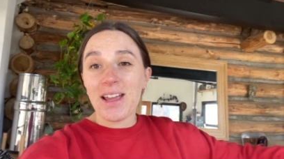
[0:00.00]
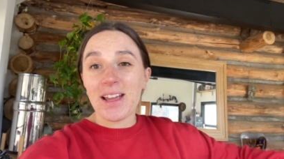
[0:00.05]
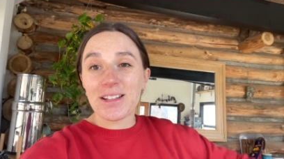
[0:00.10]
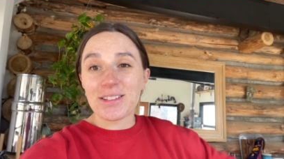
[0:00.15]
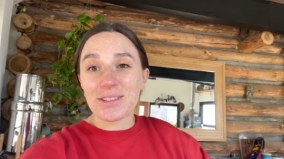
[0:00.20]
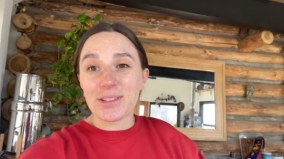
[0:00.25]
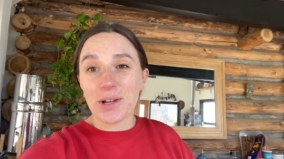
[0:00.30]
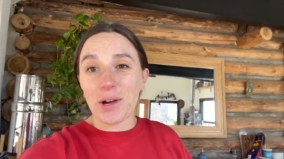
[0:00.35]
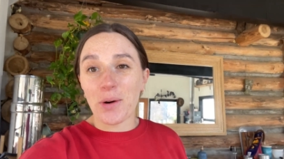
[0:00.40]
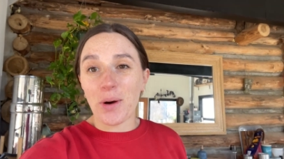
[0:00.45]

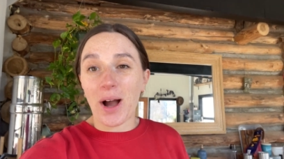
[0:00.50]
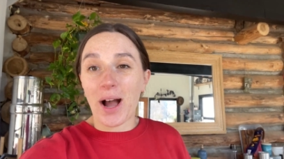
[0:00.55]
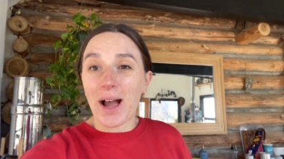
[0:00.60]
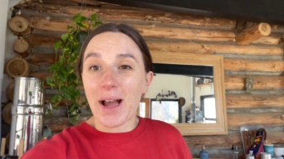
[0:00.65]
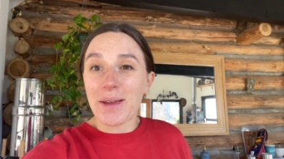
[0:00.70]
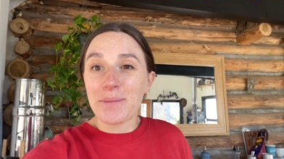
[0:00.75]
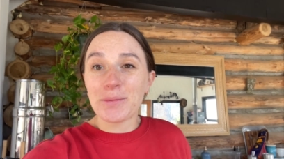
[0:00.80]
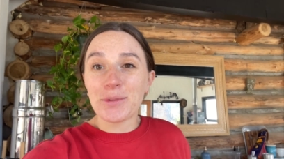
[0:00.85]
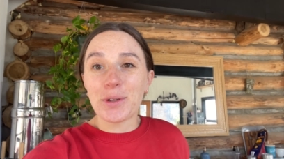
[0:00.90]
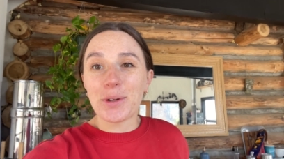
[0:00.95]
And so
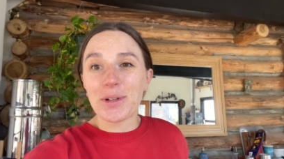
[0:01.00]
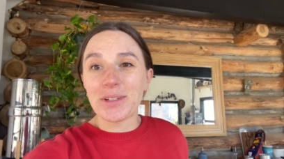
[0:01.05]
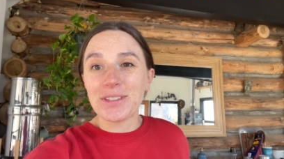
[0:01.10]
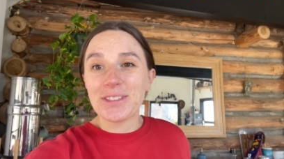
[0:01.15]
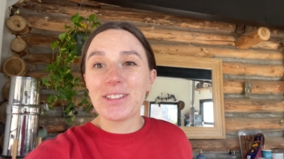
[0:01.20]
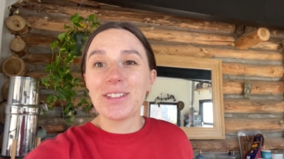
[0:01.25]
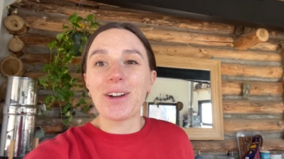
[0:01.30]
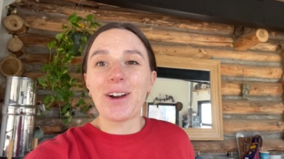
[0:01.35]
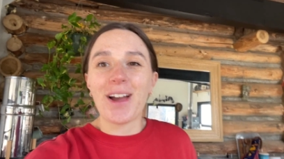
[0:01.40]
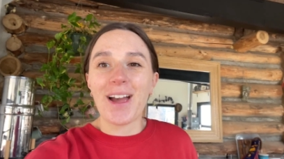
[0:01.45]
I'm going
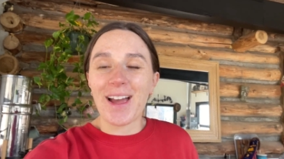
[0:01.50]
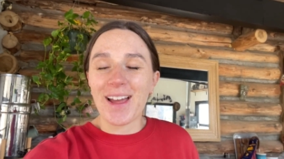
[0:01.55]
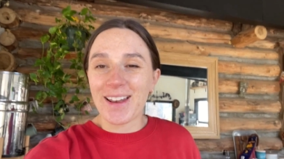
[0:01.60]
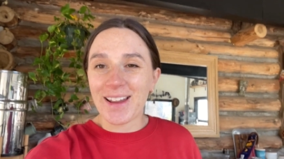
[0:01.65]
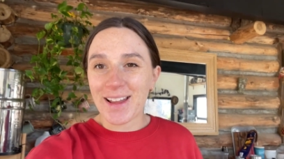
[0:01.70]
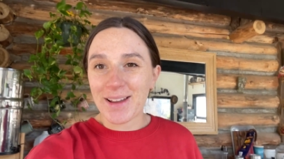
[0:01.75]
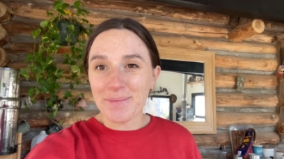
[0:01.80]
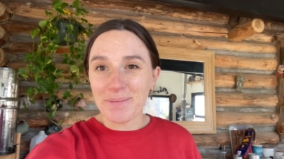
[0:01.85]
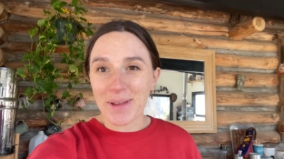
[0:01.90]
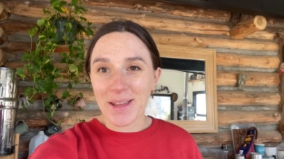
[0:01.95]
to go ahead
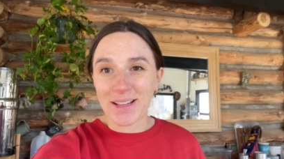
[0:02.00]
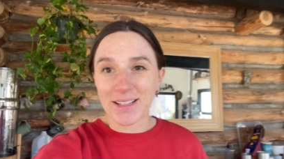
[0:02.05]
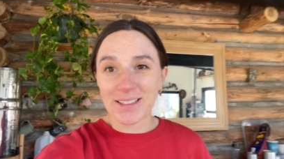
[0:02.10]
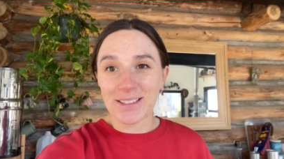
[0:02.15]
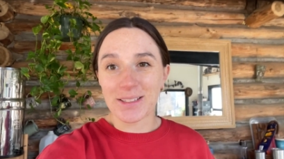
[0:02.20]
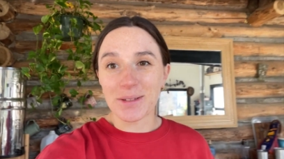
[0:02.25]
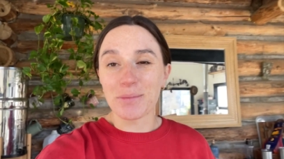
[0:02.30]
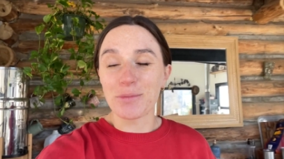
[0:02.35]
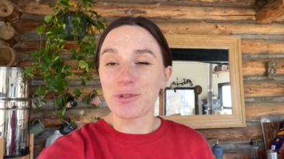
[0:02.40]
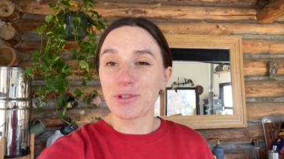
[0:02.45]
and make
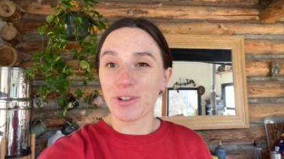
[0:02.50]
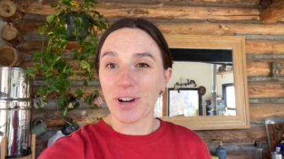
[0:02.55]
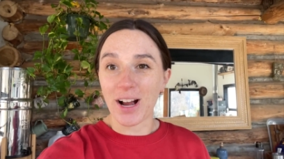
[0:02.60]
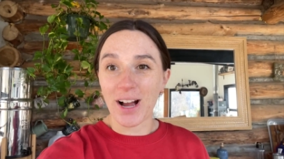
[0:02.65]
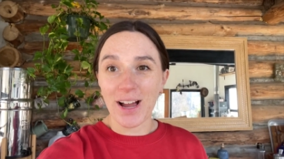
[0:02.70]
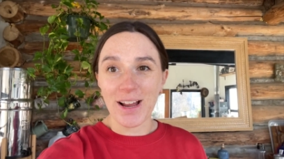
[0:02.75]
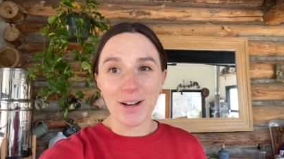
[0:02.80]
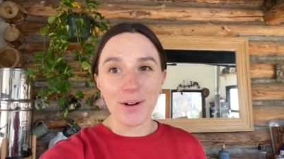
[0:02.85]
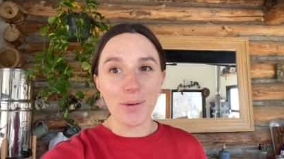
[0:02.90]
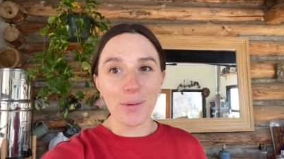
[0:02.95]
some
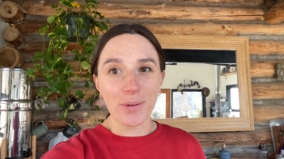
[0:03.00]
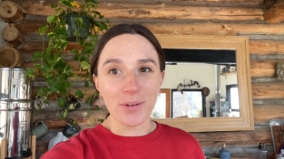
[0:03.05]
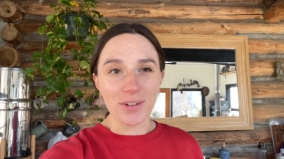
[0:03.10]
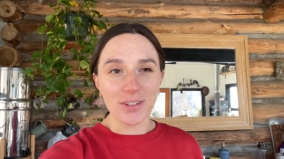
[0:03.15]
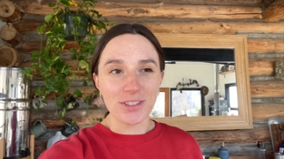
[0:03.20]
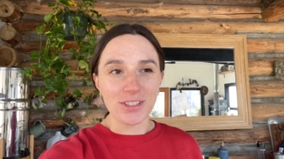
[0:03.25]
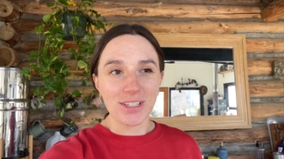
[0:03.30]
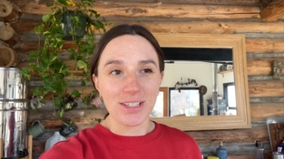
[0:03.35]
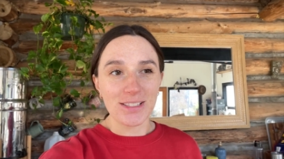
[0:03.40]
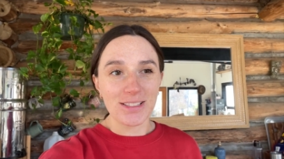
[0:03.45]
dried
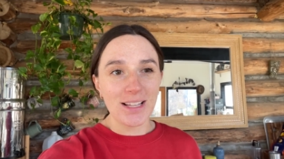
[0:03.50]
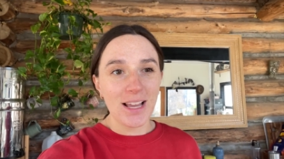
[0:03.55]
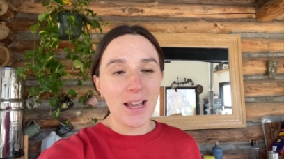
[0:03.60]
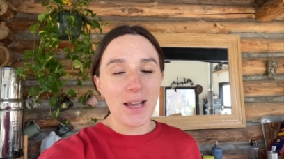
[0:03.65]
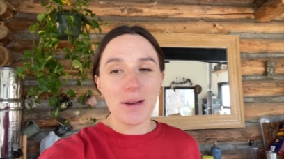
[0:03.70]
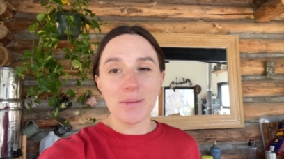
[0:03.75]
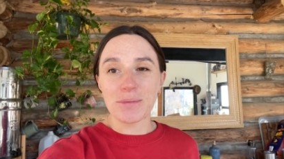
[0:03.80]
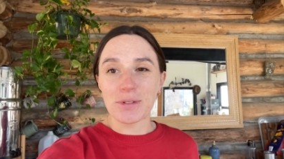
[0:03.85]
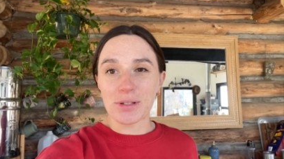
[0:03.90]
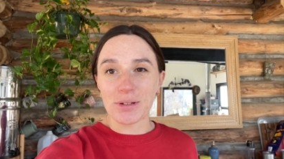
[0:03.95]
oranges.
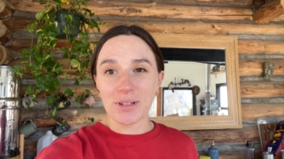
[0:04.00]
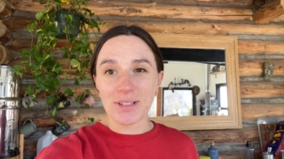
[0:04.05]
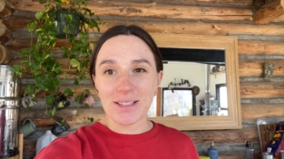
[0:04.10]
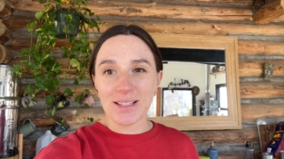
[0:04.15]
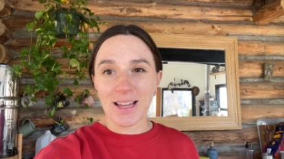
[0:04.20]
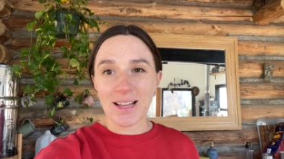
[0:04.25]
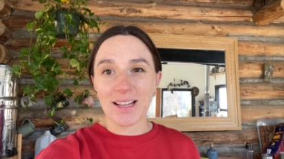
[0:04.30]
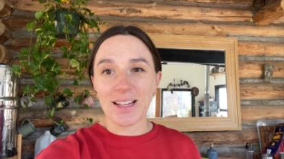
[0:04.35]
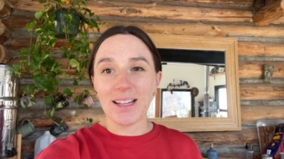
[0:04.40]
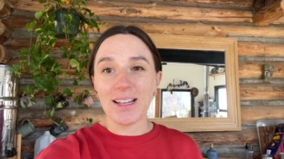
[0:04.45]
I'm so
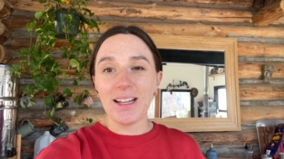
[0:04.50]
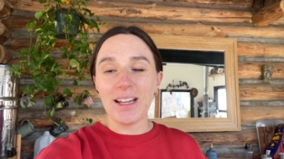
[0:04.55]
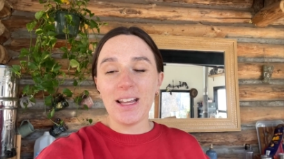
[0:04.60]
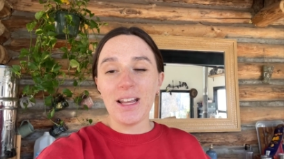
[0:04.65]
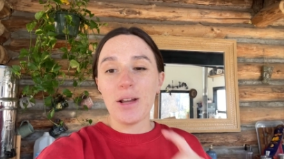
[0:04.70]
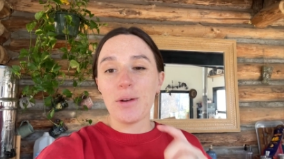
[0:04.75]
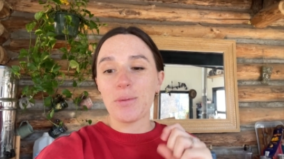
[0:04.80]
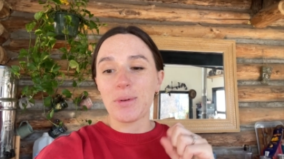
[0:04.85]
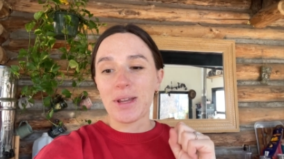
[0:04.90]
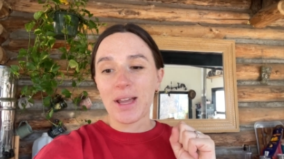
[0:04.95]
excited.
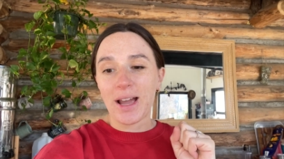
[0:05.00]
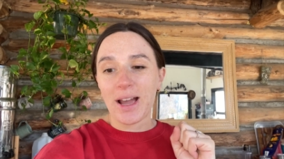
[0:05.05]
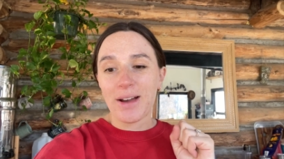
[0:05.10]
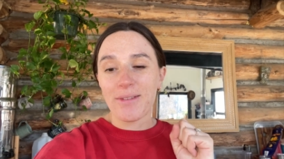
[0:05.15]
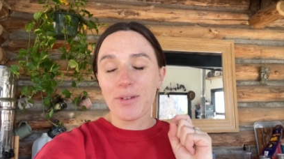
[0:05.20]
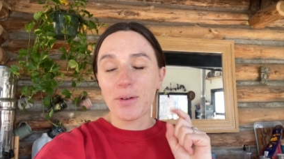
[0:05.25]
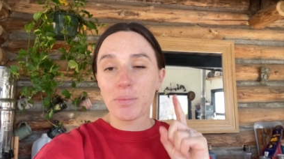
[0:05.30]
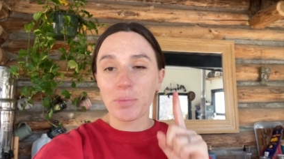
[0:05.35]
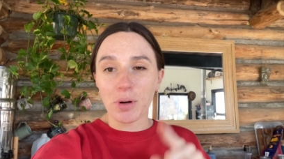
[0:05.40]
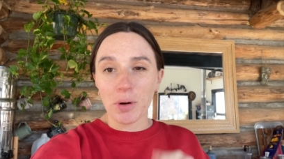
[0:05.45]
We
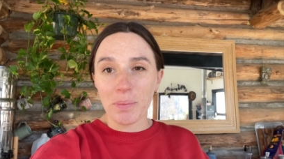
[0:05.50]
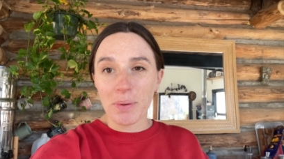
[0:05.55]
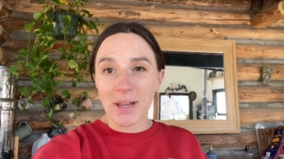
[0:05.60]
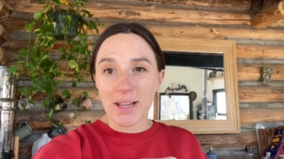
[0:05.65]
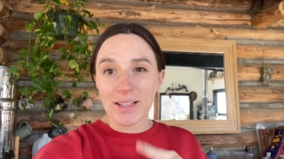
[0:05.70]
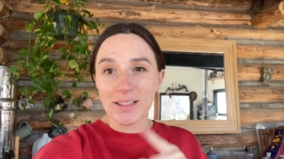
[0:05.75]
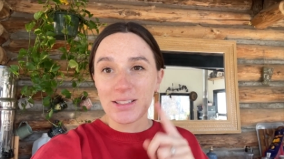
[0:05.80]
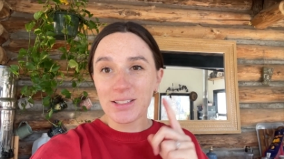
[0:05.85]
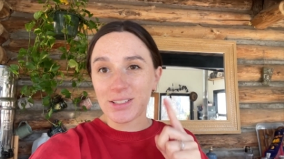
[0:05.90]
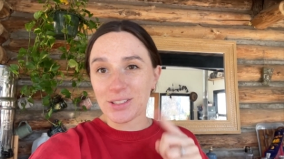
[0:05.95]
have a
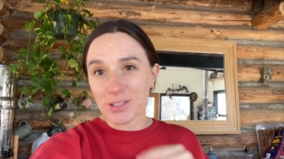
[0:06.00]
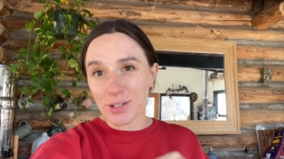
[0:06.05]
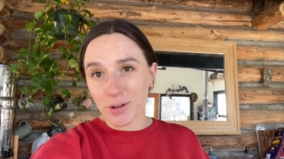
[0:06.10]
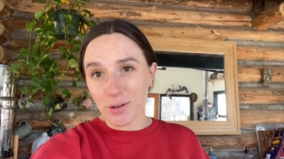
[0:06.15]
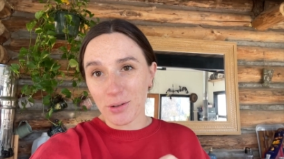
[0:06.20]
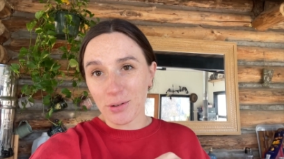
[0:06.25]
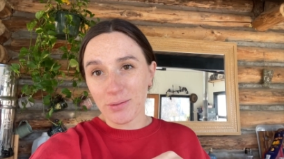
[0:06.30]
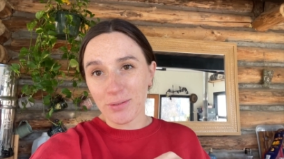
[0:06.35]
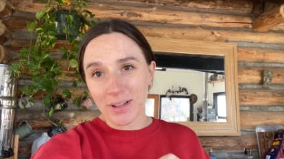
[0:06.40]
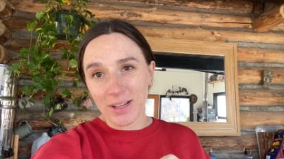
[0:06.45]
propane
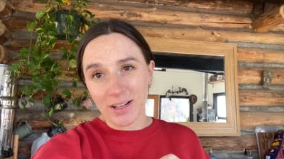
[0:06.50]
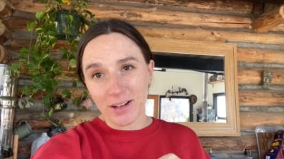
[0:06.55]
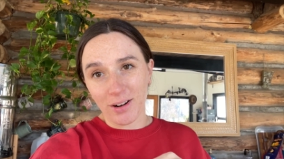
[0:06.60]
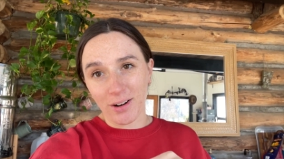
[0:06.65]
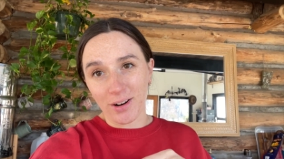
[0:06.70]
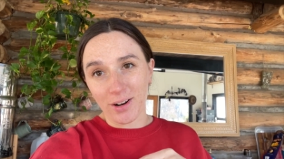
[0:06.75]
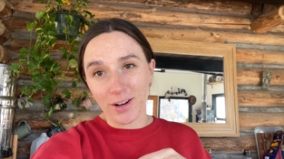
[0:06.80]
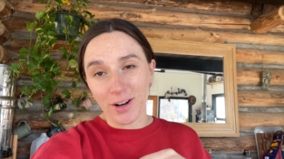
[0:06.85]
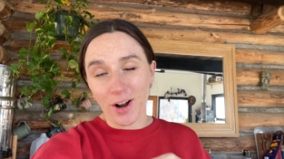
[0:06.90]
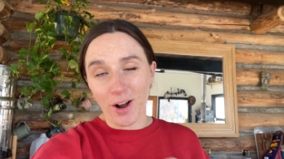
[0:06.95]
stove in
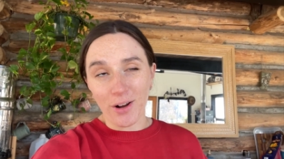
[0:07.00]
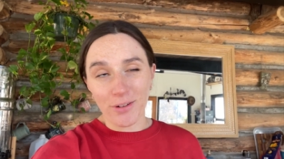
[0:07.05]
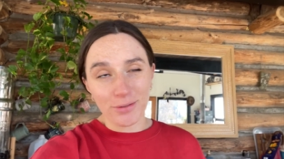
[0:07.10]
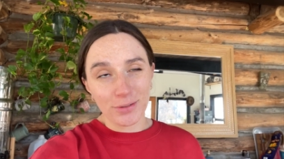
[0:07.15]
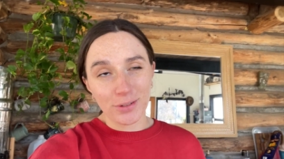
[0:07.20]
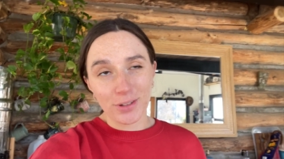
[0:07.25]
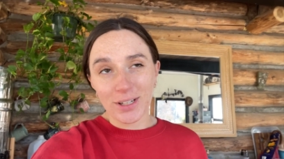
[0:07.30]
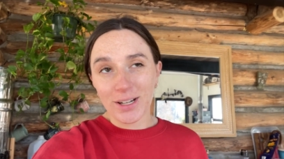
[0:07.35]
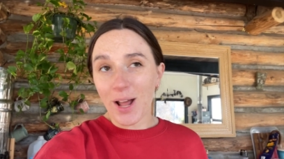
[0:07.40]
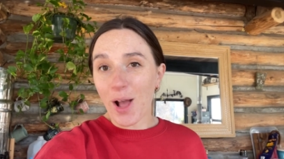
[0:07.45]
our
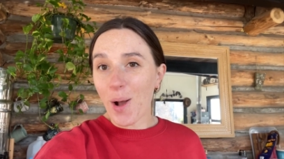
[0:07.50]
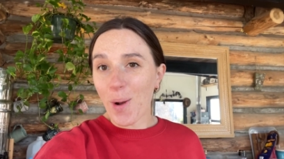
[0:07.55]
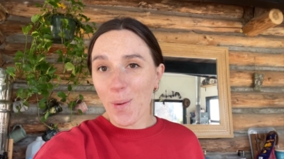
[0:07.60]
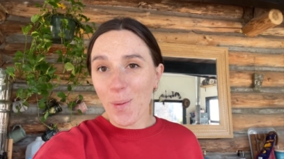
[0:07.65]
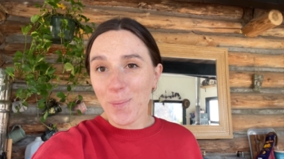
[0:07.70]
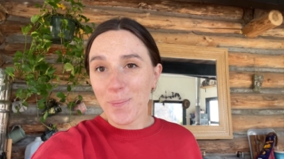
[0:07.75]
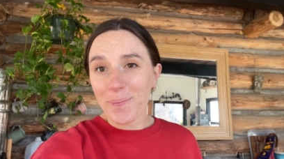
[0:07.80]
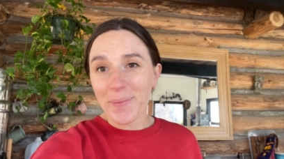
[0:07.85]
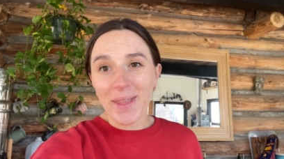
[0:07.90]
off-grid home,